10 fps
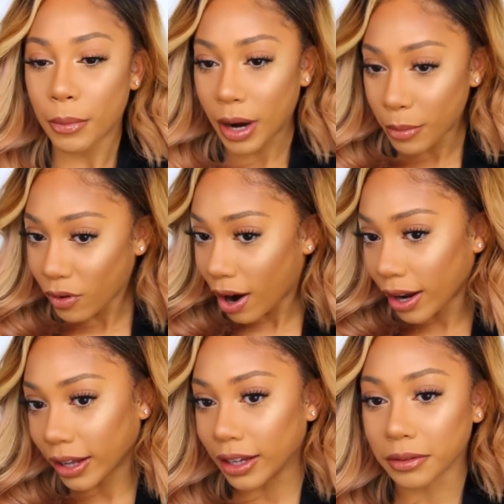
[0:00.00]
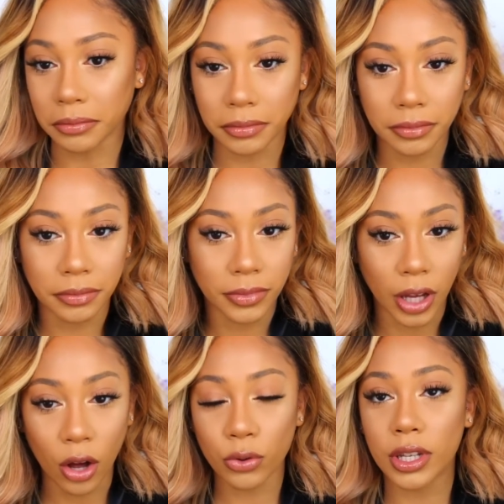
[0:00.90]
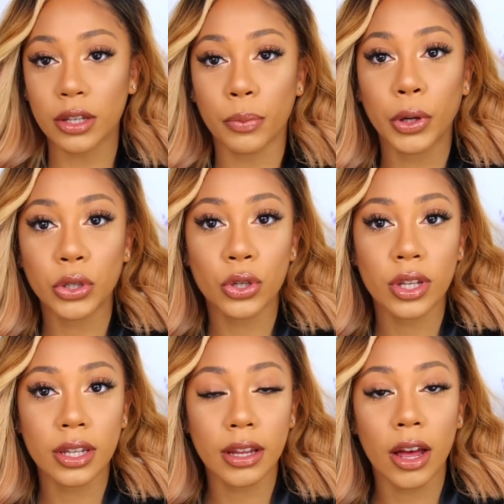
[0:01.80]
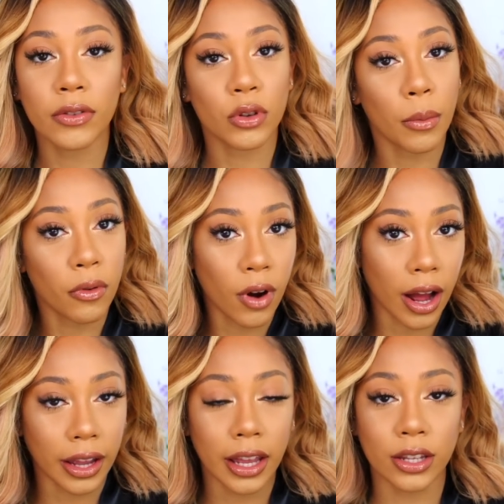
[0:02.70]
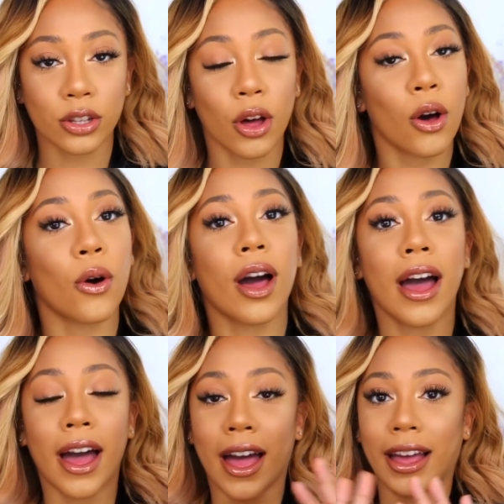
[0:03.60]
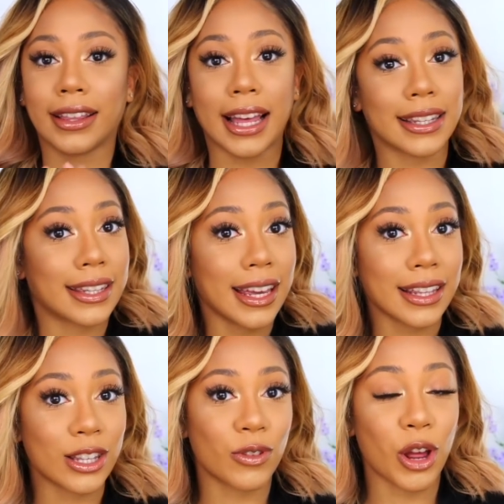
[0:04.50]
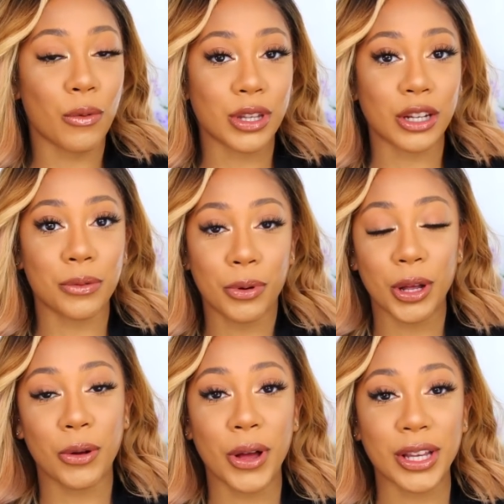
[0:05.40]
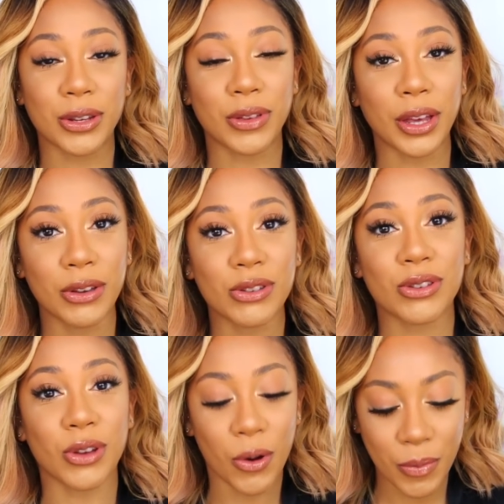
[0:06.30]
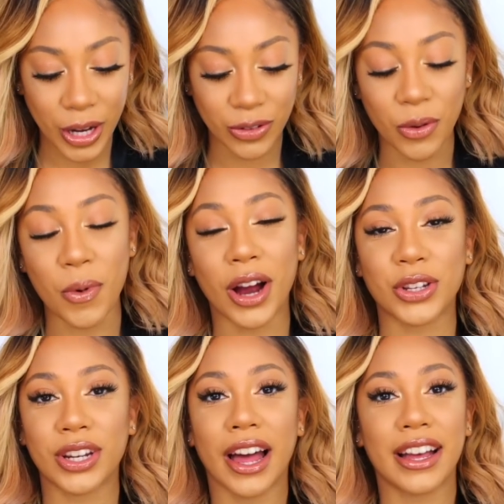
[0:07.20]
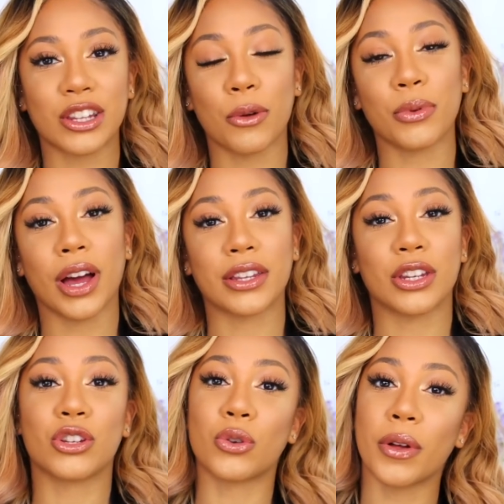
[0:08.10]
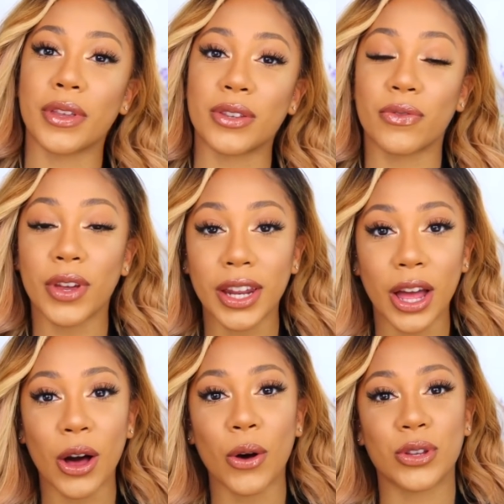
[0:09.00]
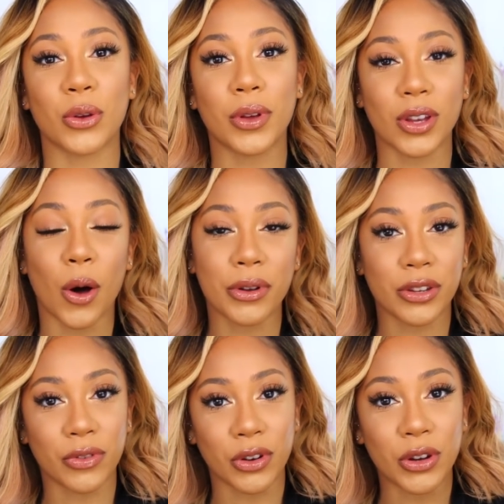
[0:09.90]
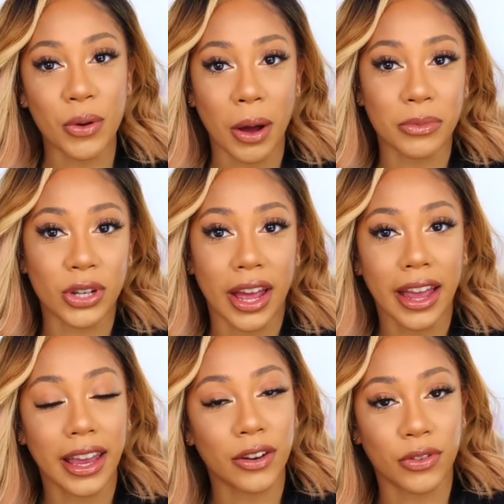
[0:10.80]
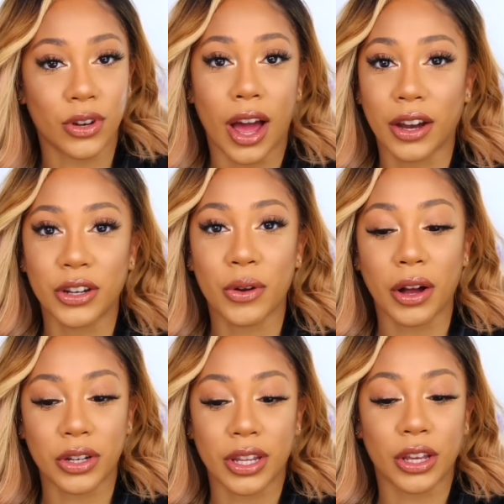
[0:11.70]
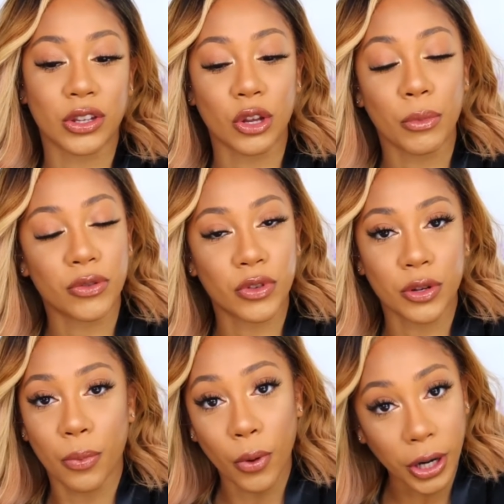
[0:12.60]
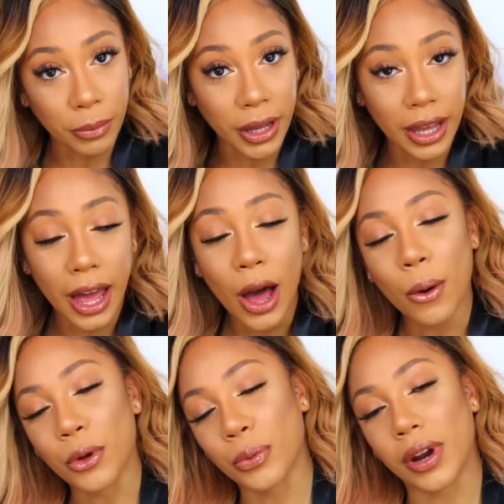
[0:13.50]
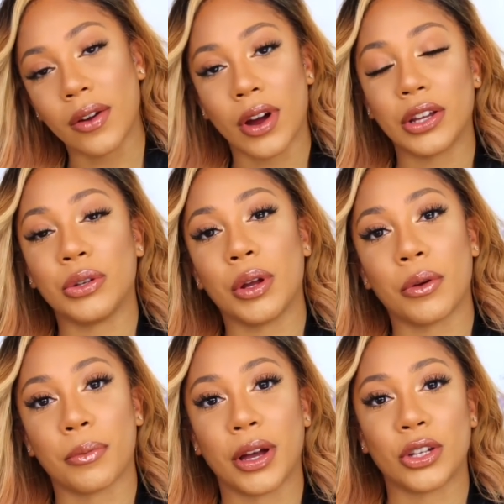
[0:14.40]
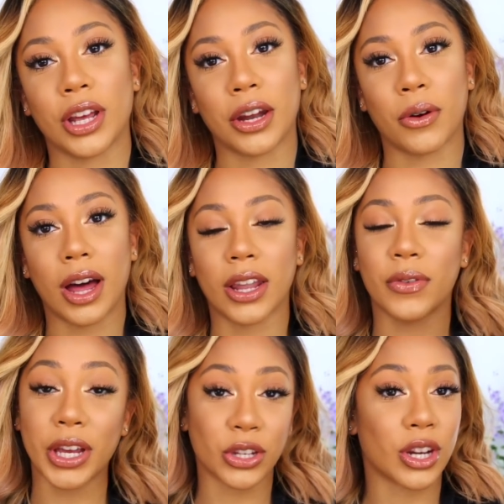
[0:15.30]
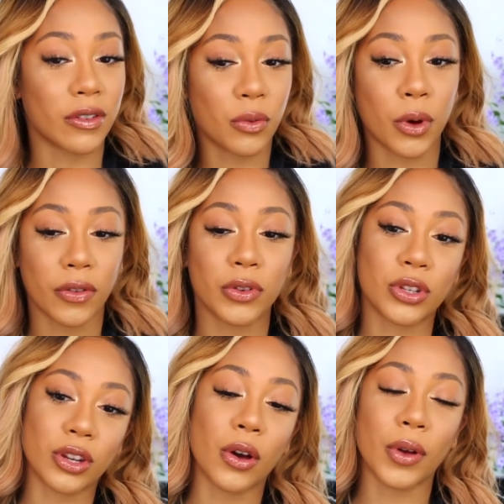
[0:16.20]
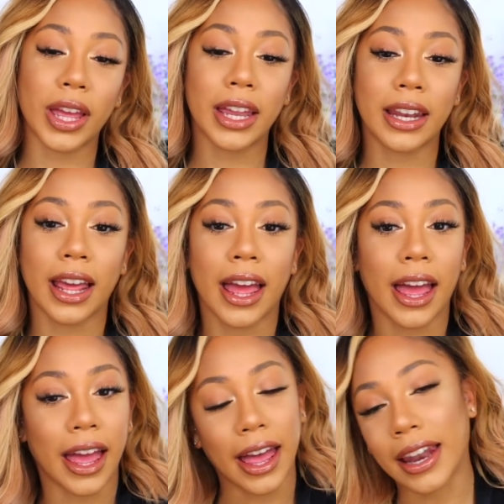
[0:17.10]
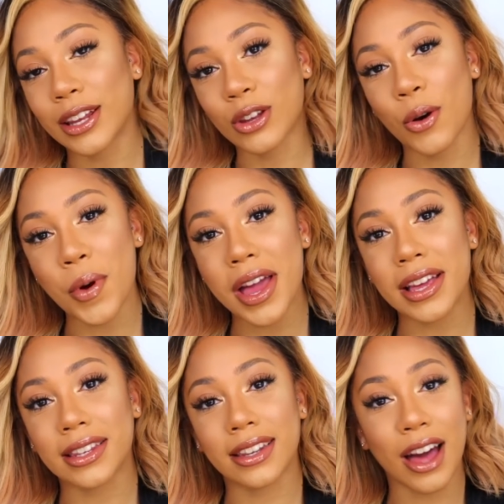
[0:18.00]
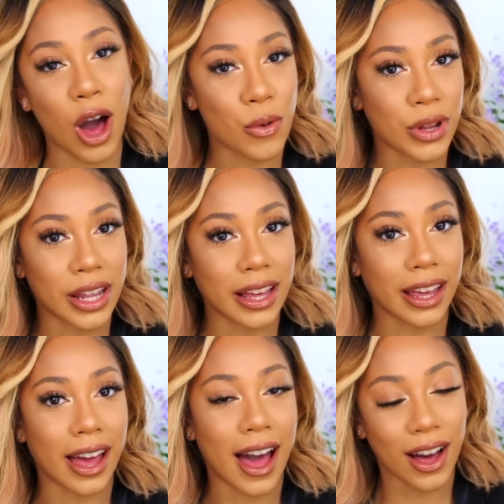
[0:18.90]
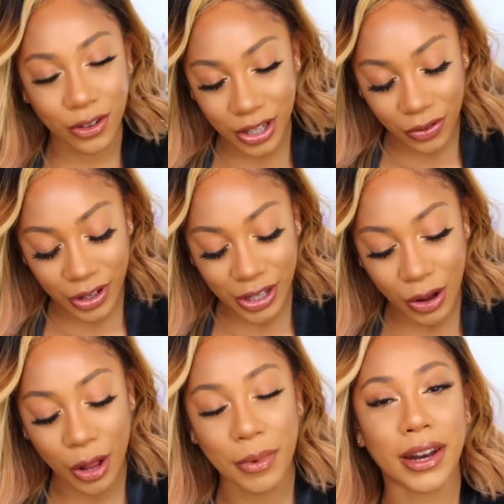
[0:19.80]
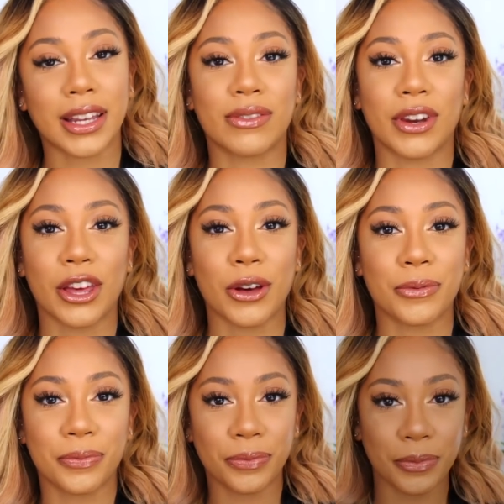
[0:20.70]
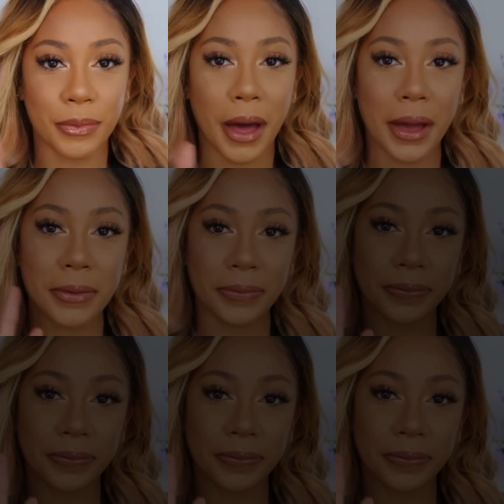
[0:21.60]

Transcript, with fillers: but I'm gonna rock it. Y'all gonna see some pictures and stuff, so I'm gonna rock it. So that's it. This video was actually pretty quick. So thank you so much for watching, guys. I hope you guys enjoyed this video. So as always, if you're new, I'm Jay. And if you're not new, I just thank you so much for supporting me with whatever I do here with my channel. I love each and every one of you to know. In And as always, God willing, I will definitely see you all in my next video. Bye.